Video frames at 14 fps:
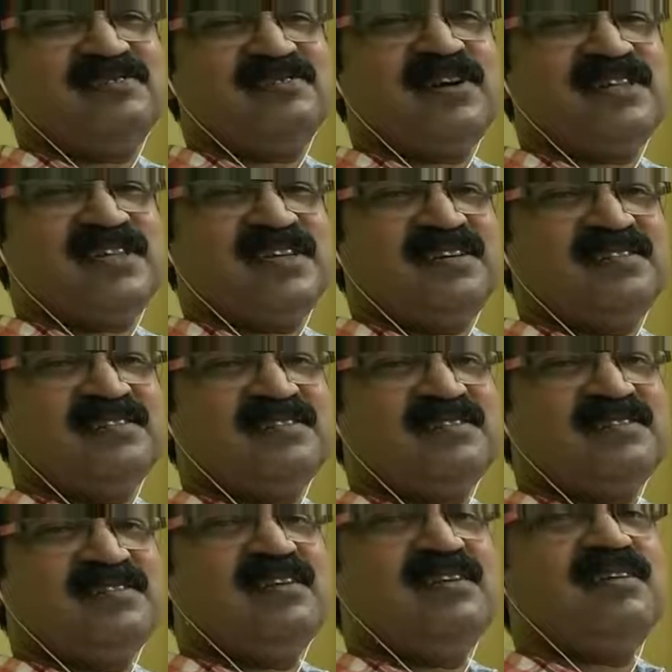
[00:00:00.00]
First thing.
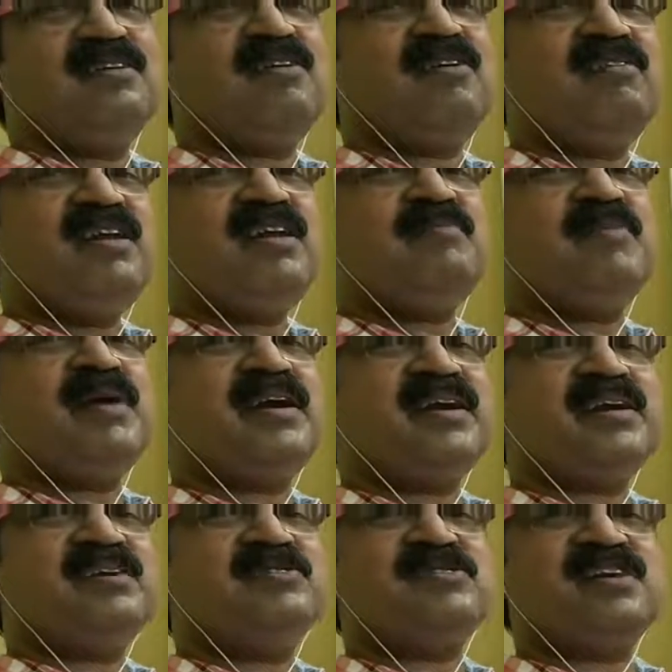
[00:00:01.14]
Only
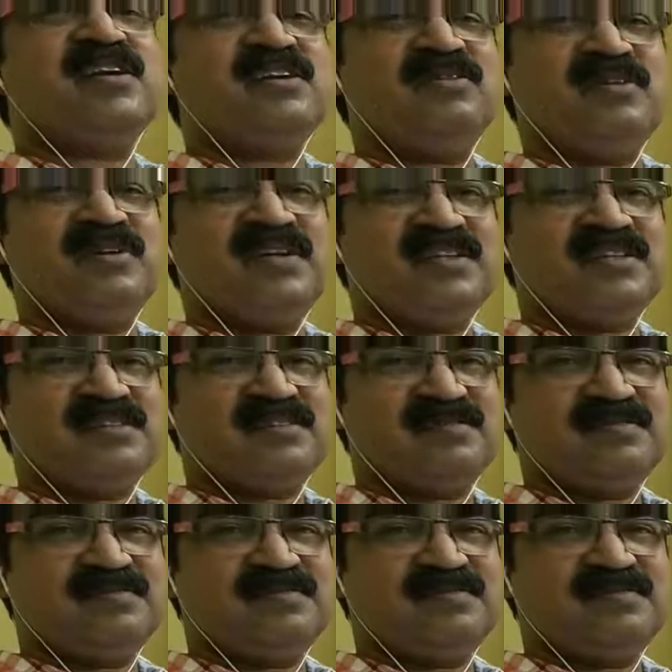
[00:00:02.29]
material goods are commodities.